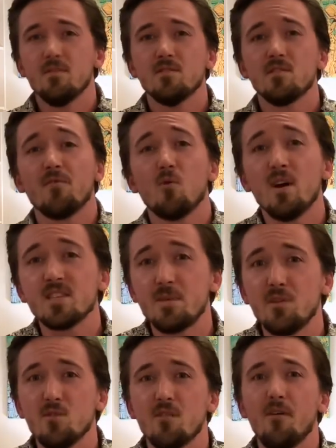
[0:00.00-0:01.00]
So if you want to see
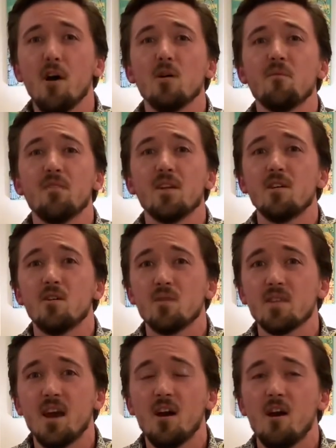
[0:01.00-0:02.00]
me do a follow-up video with
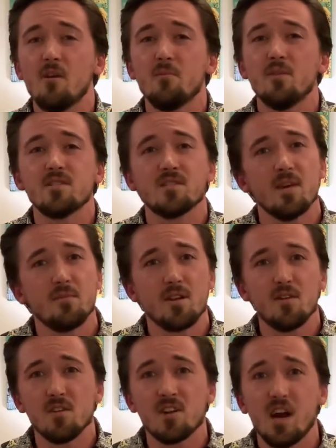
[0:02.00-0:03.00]
that Omnibus, let me know
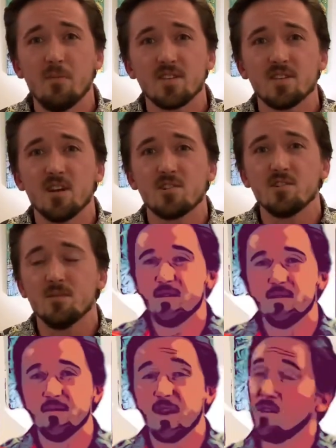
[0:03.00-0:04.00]
in the comment section.
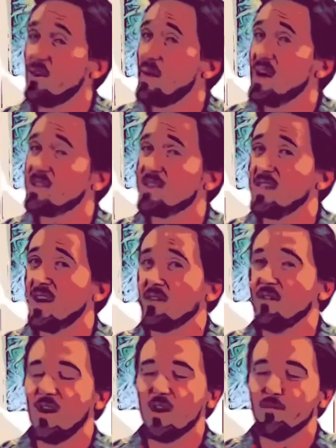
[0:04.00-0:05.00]
I know I'm asking that a
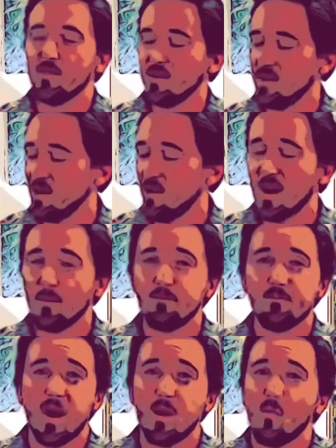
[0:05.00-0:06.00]
lot, but you know,
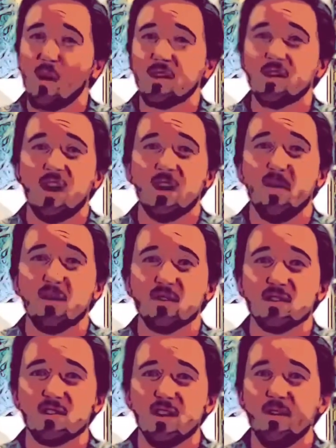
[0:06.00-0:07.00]
I want to talk about
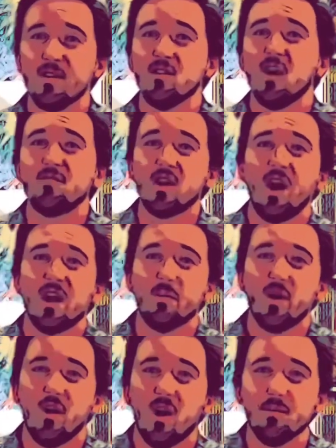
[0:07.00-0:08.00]
this stuff. I love talking
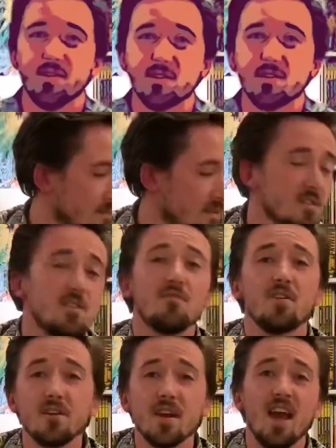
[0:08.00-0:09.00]
about Omnis. So
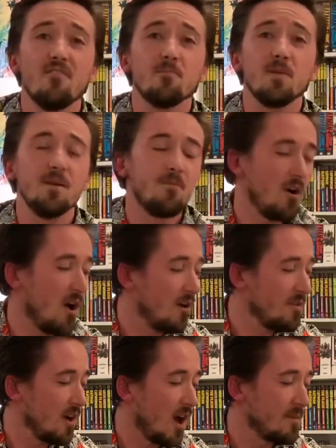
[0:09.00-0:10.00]
there you have it, people. All
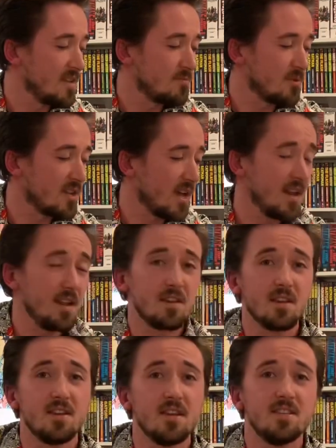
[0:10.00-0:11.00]
the Omnis pertaining
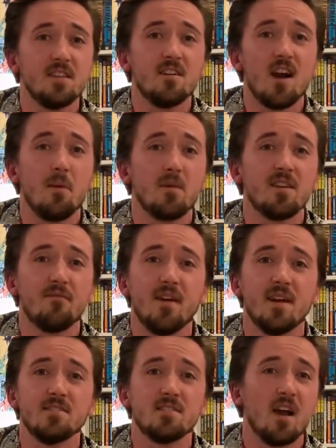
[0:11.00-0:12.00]
to DC comic
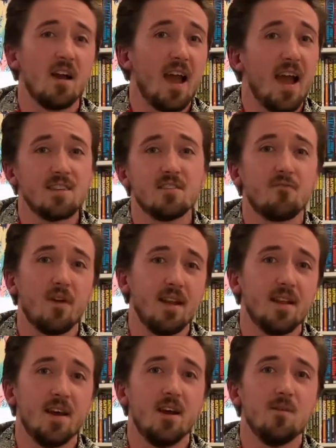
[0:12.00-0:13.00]
events as of right now.